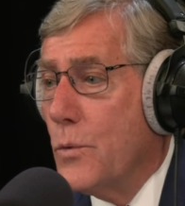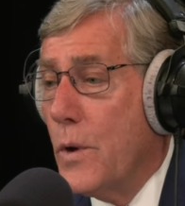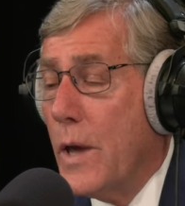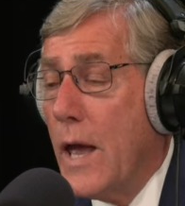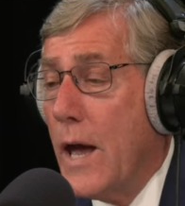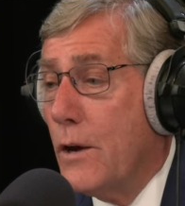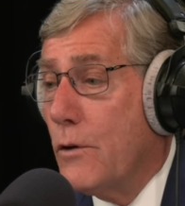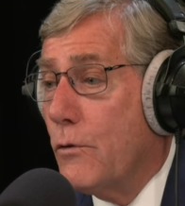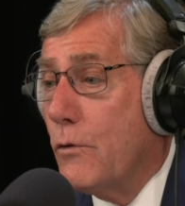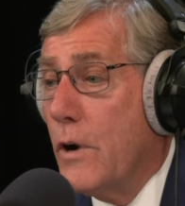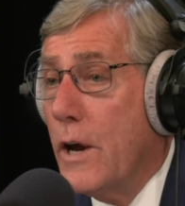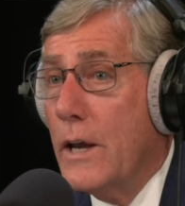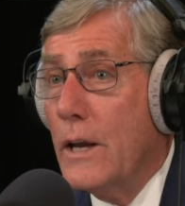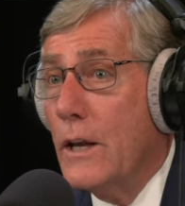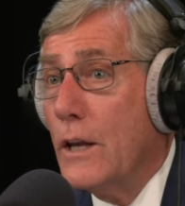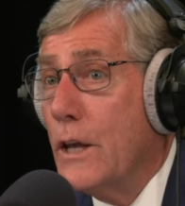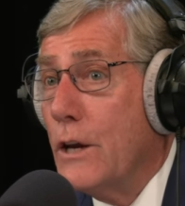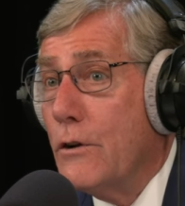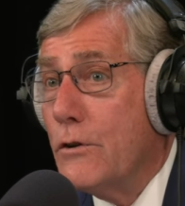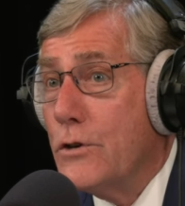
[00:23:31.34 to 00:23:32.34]
We had great
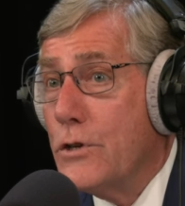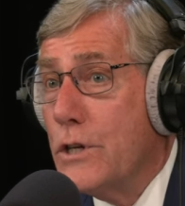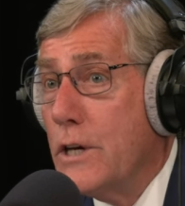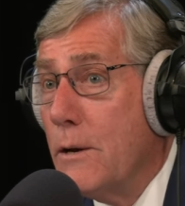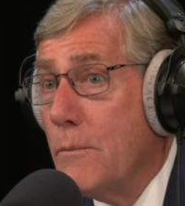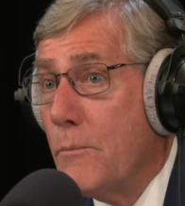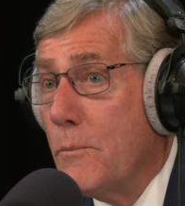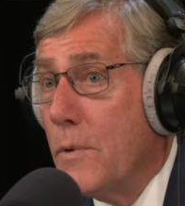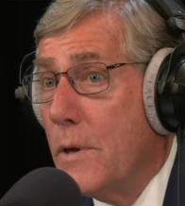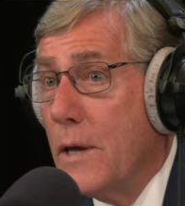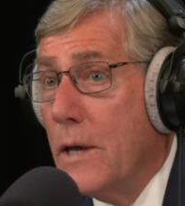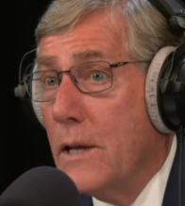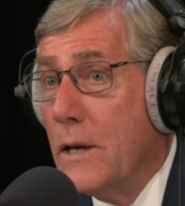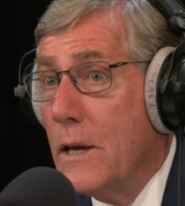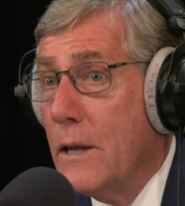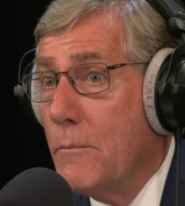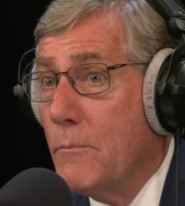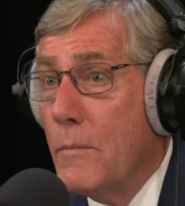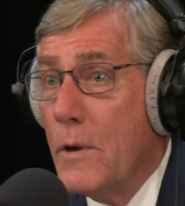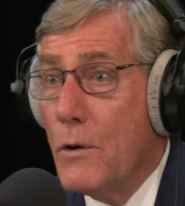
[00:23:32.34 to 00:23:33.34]
leadership
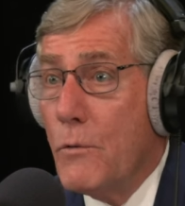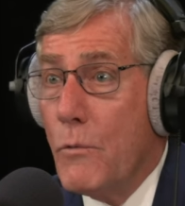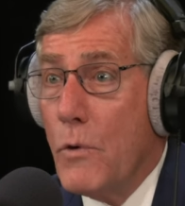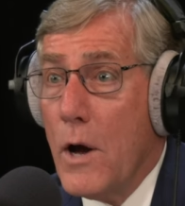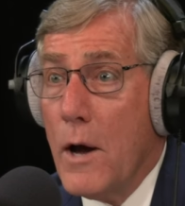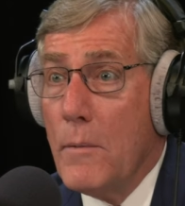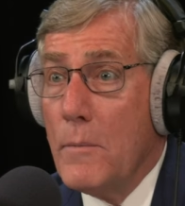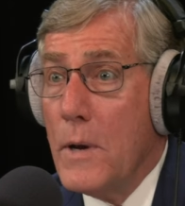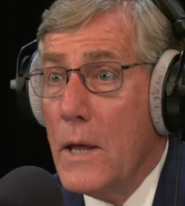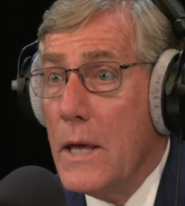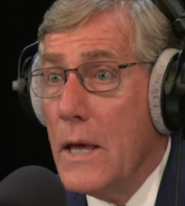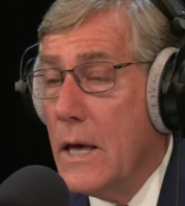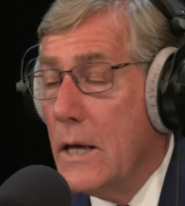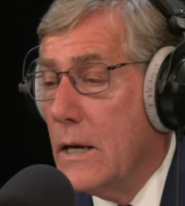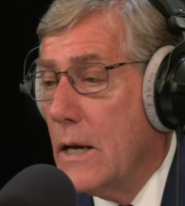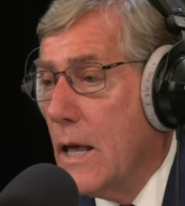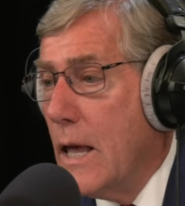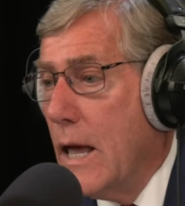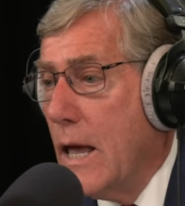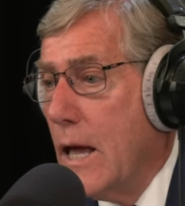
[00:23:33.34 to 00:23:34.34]
in Mitt Romney
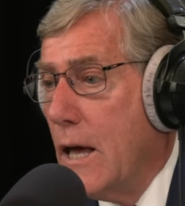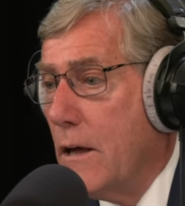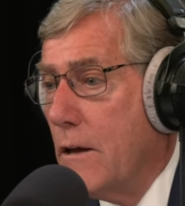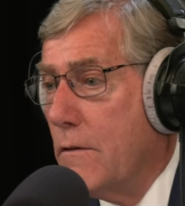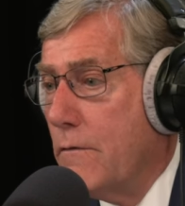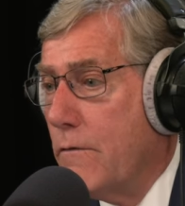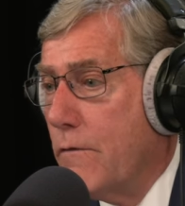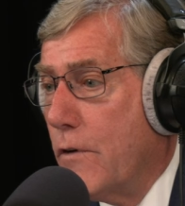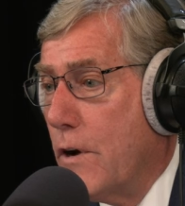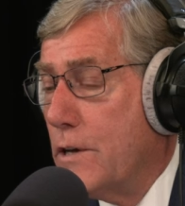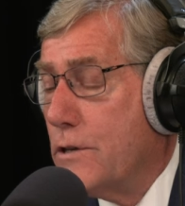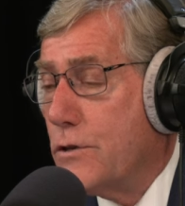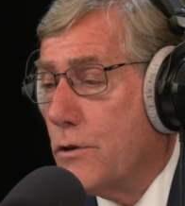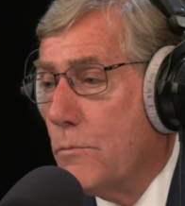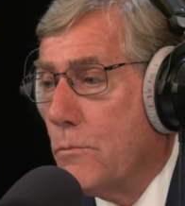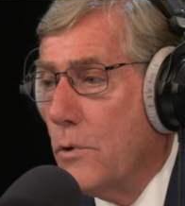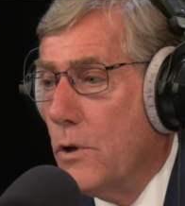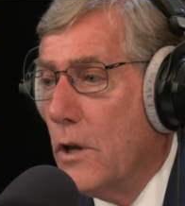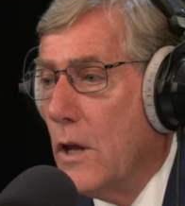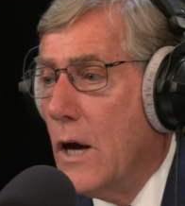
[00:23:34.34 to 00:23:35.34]
and, and Fraser
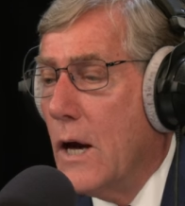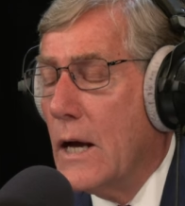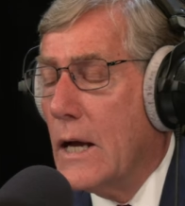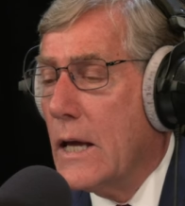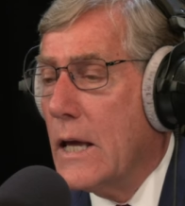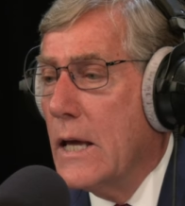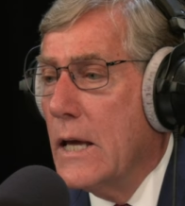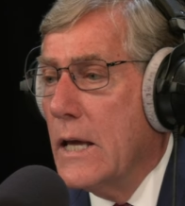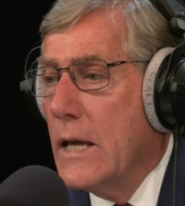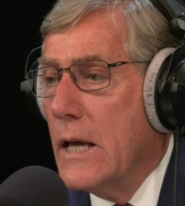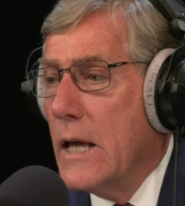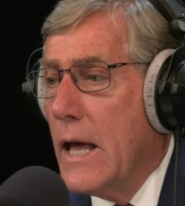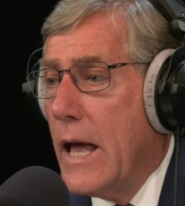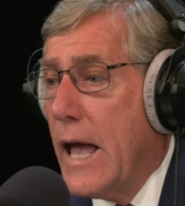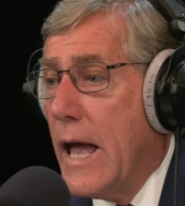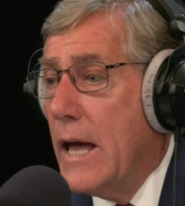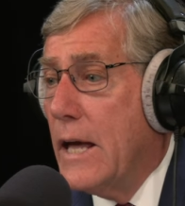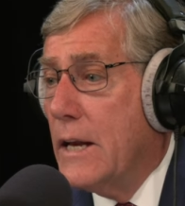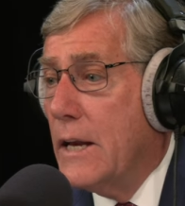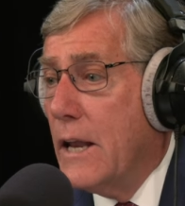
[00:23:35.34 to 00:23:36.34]
Bullock
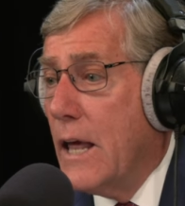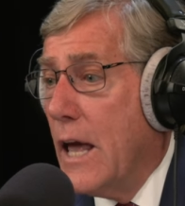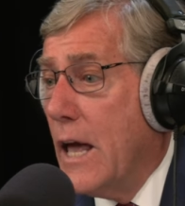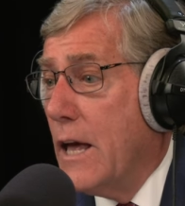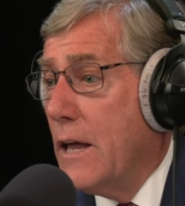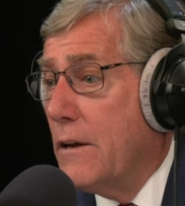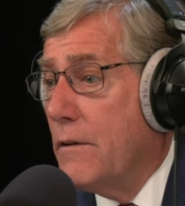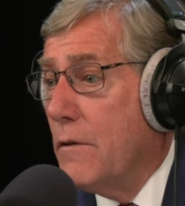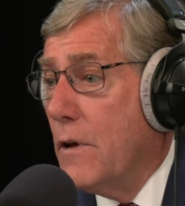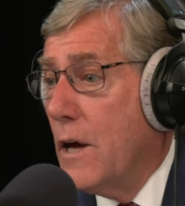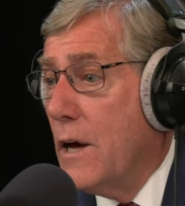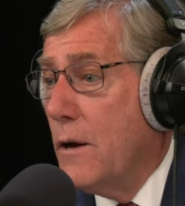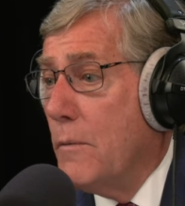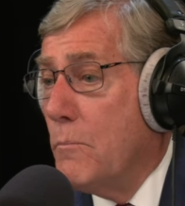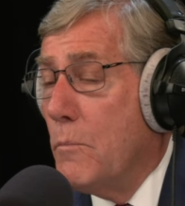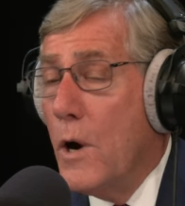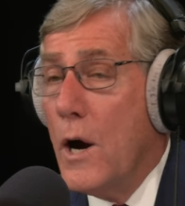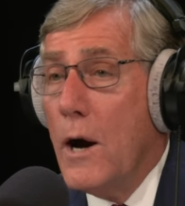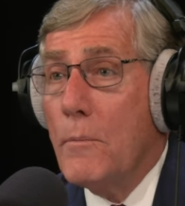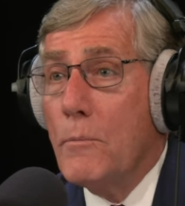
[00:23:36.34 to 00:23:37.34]
and, and uh,
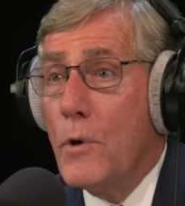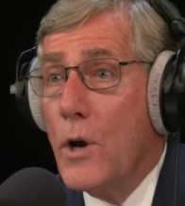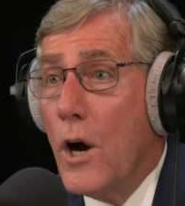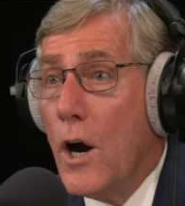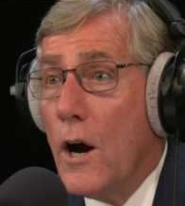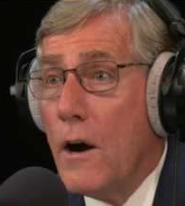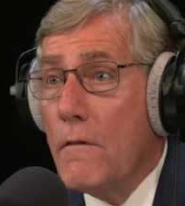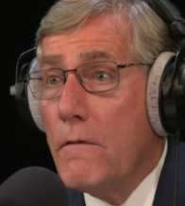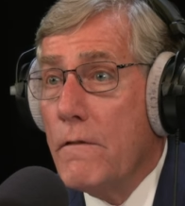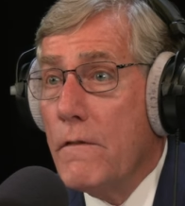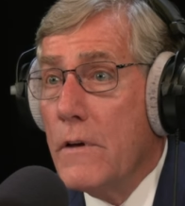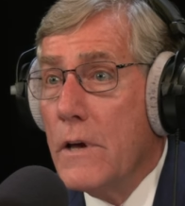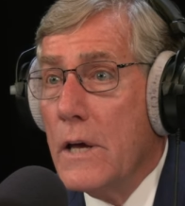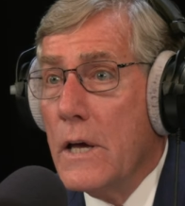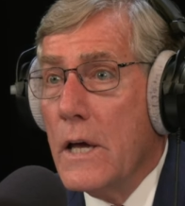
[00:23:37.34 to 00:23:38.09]
Bob Garf.